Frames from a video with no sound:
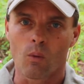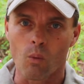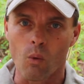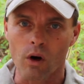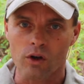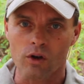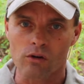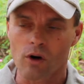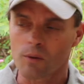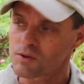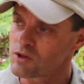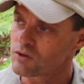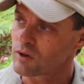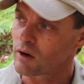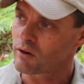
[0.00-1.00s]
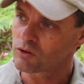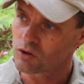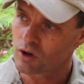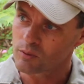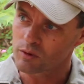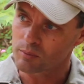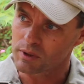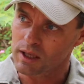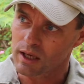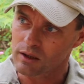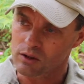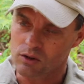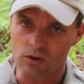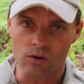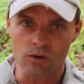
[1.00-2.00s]
what your options are in terms of being able
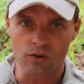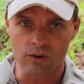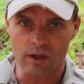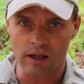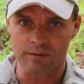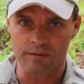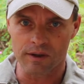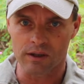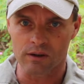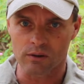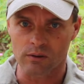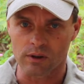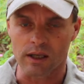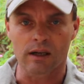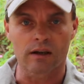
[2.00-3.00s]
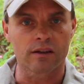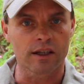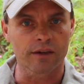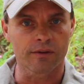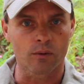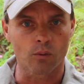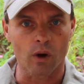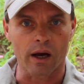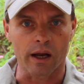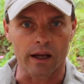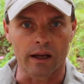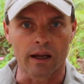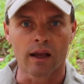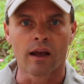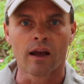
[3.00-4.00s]
to use that vehicle in a different way.
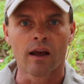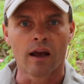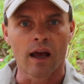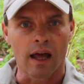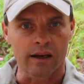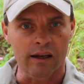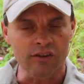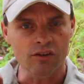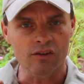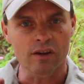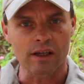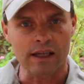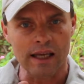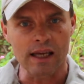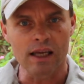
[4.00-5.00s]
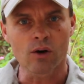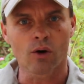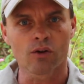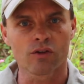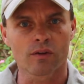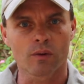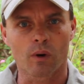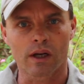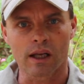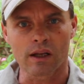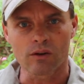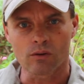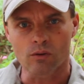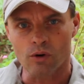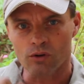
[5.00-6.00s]
And this is the key concept I want to
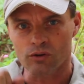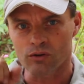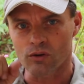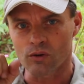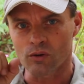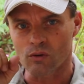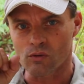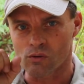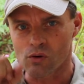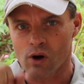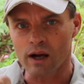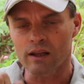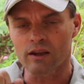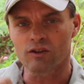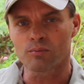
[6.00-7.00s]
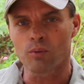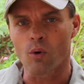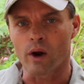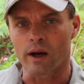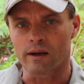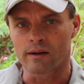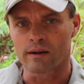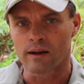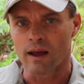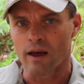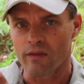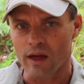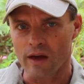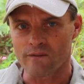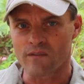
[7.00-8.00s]
get across to you right at this point.
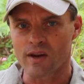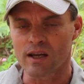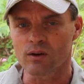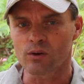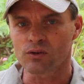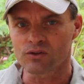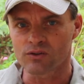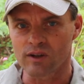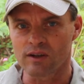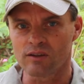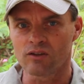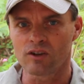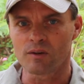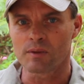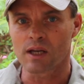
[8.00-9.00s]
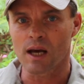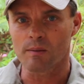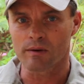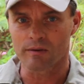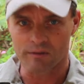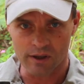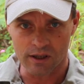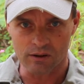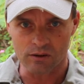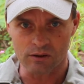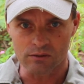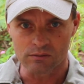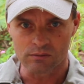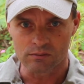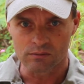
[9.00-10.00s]
That vehicle ceases to become a
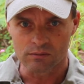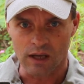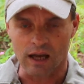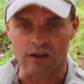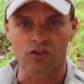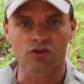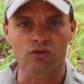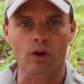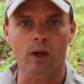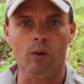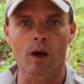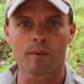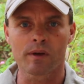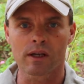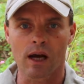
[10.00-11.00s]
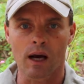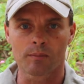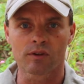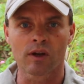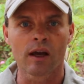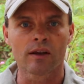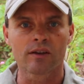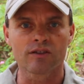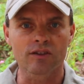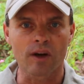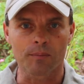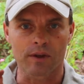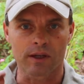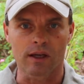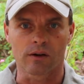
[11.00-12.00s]
vehicle and straight away becomes
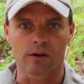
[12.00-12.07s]
something